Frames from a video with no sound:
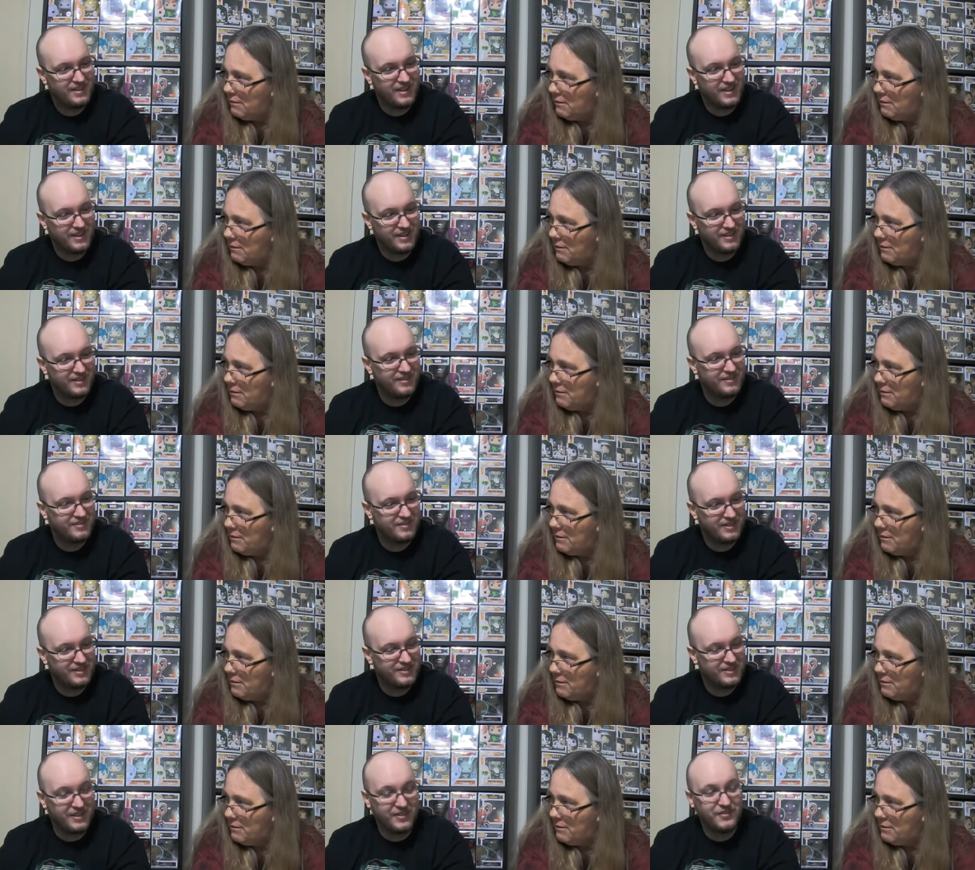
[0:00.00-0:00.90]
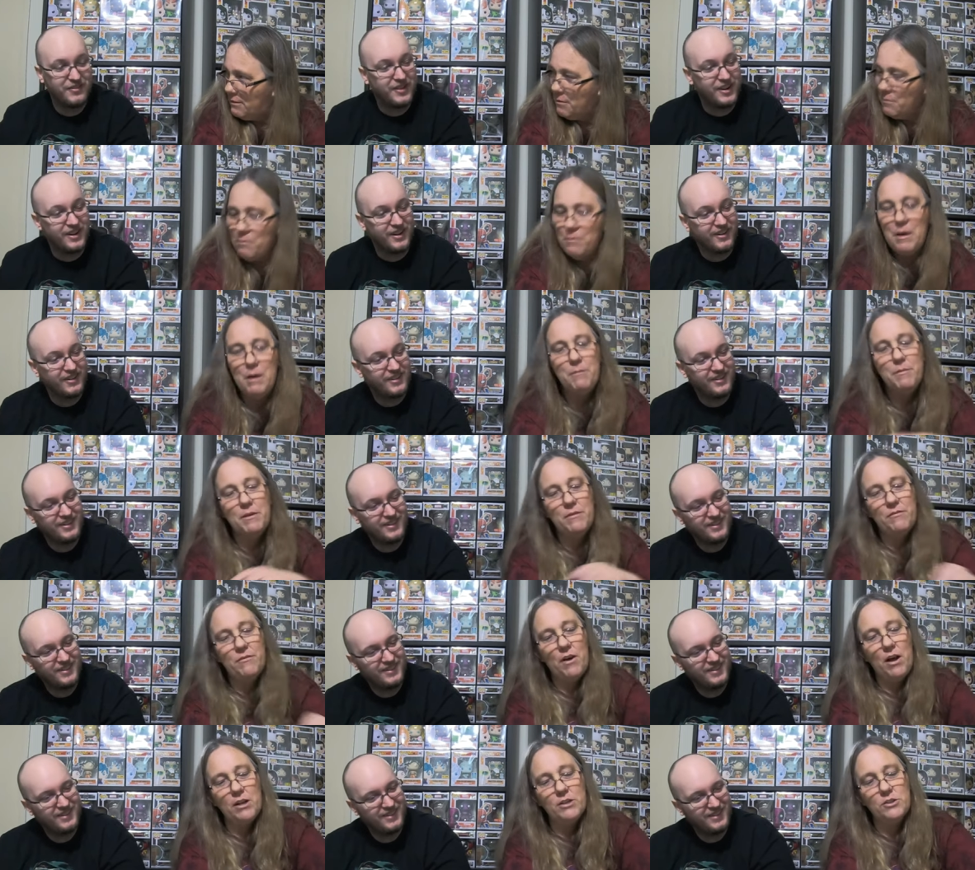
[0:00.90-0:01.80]
Speaker 1: Yeah, that's not fair.
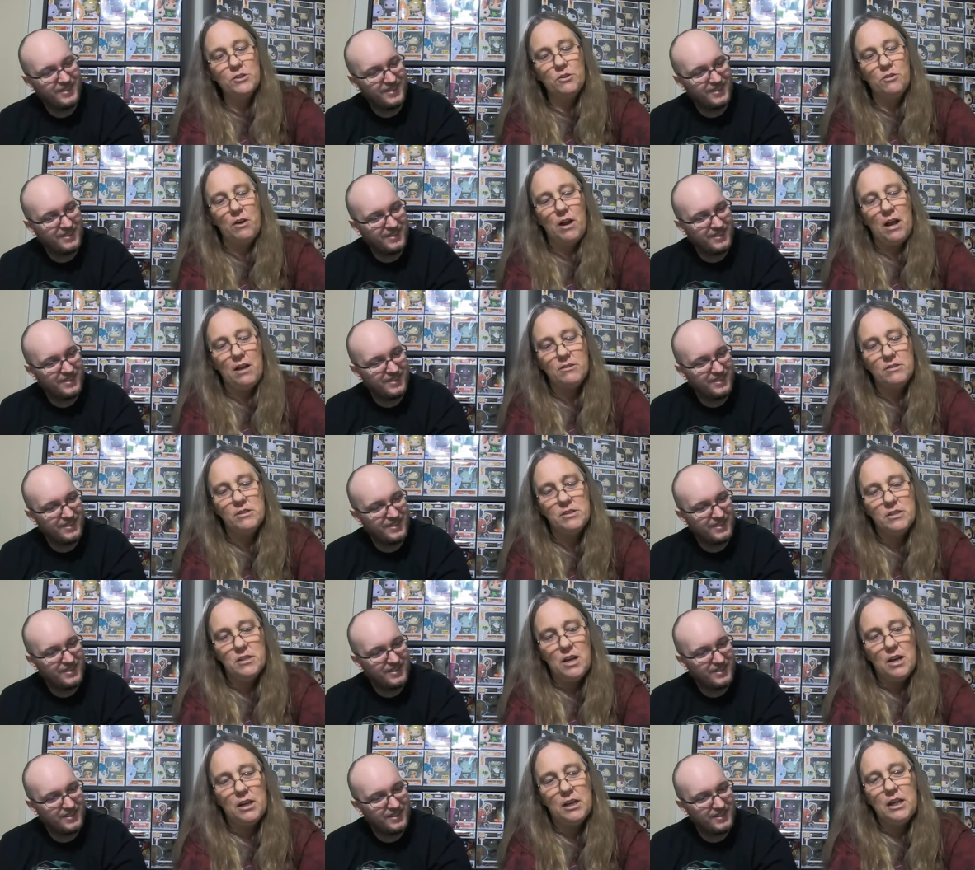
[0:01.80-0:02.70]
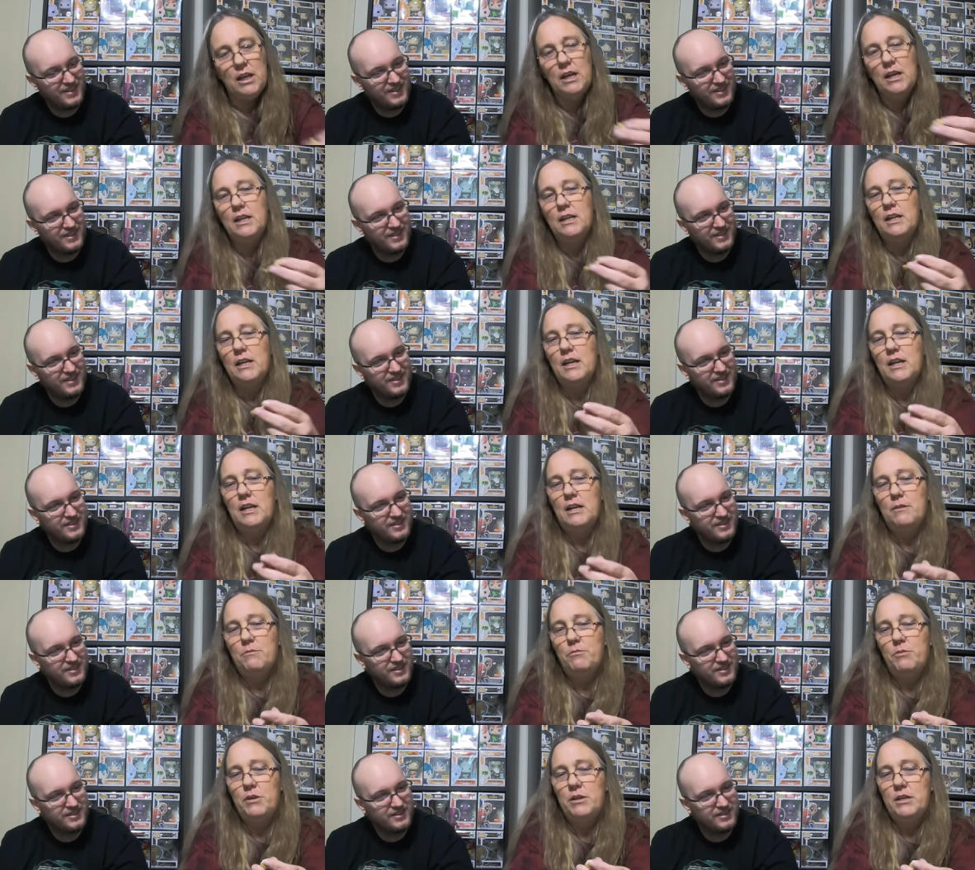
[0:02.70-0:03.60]
Maybe Fox Crown snuck in
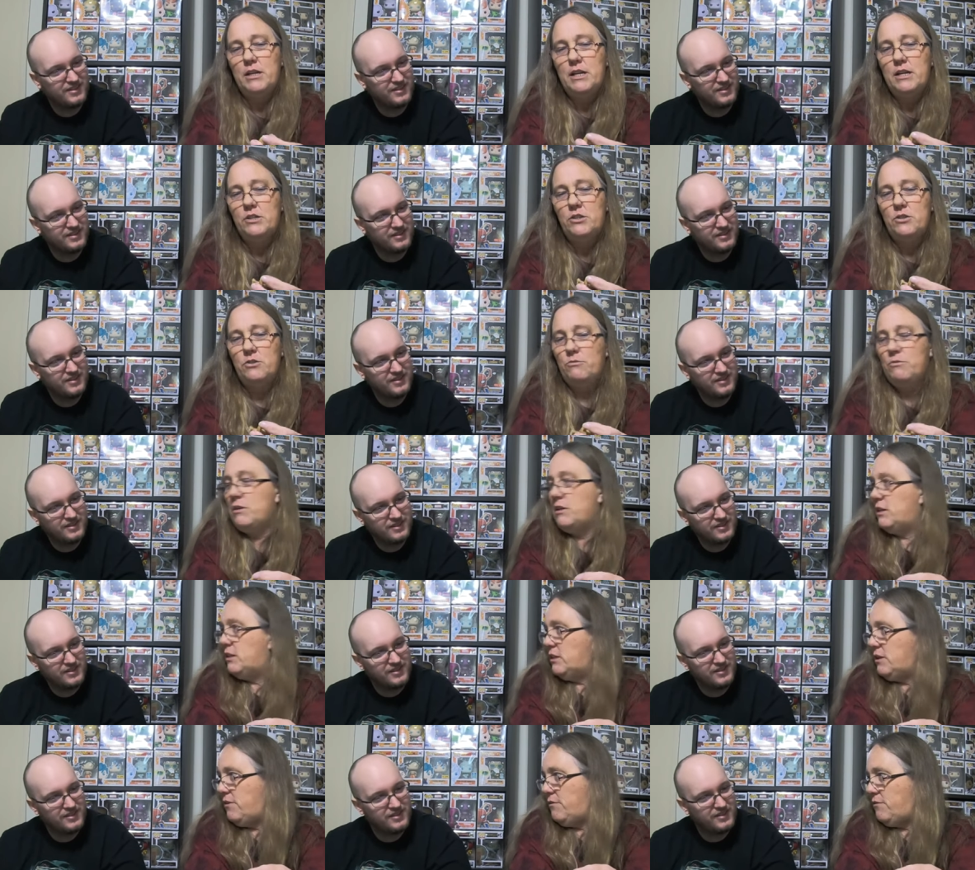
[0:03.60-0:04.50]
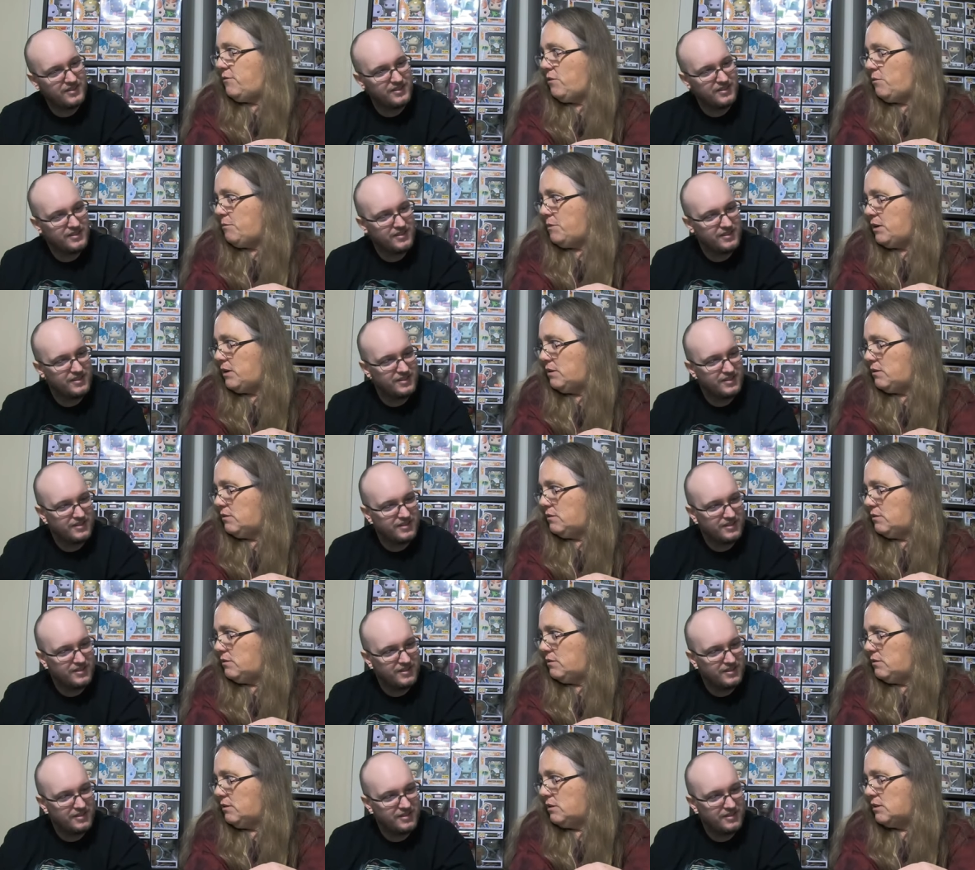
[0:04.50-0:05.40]
and put an extra one in there for me.
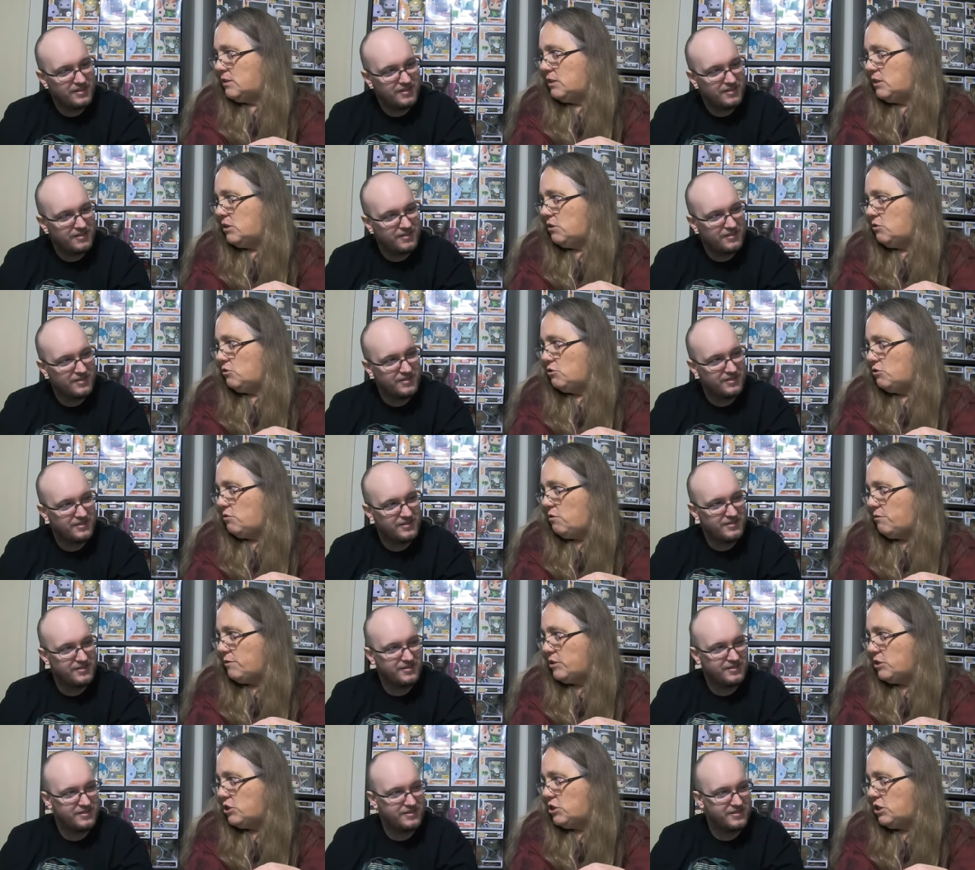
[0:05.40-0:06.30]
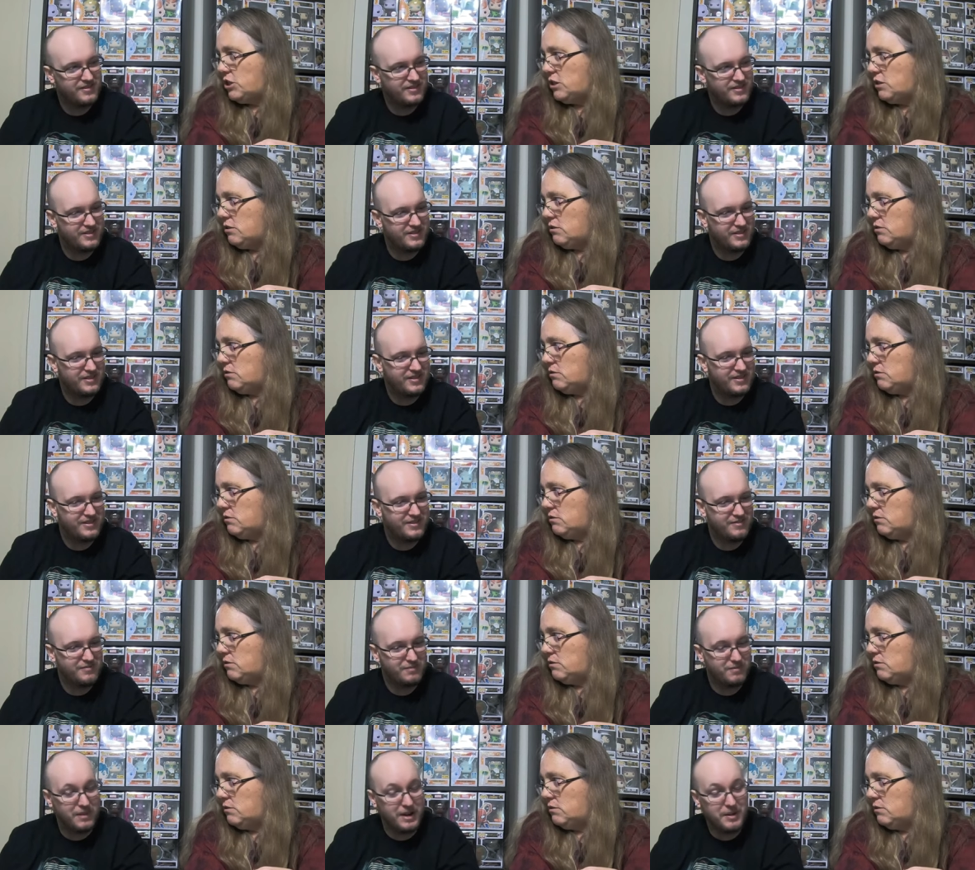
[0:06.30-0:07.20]
Because he knows you always cheat.
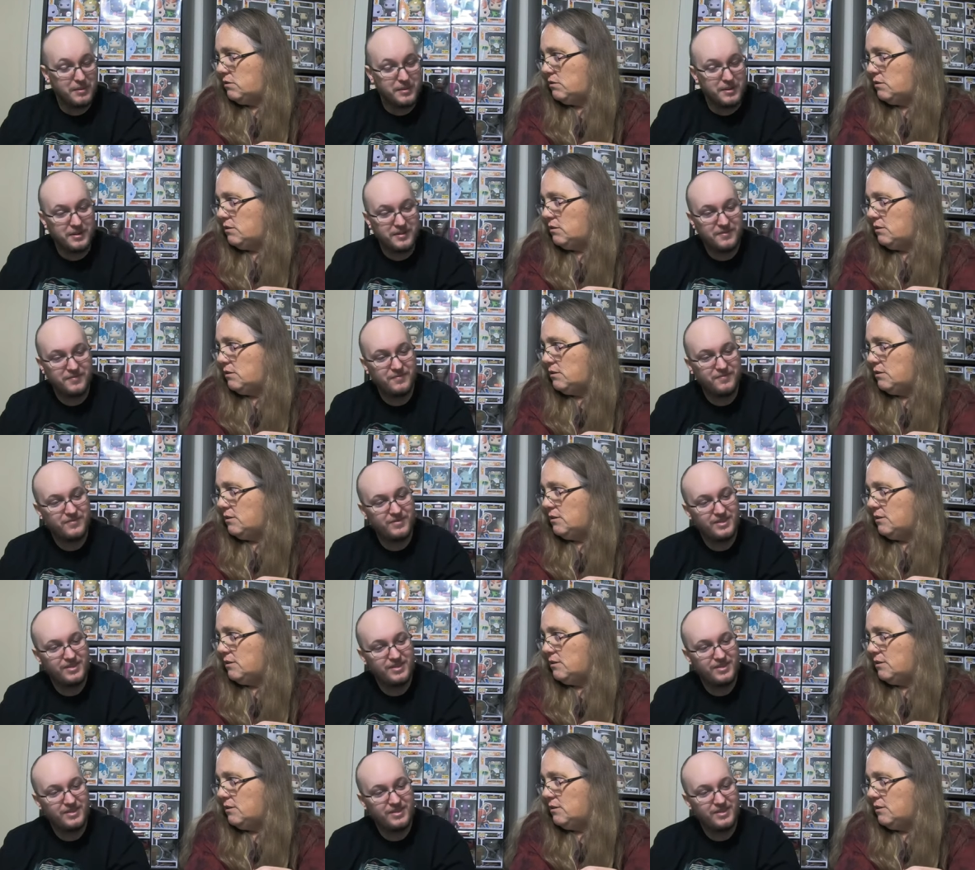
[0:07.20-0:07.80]
Maybe.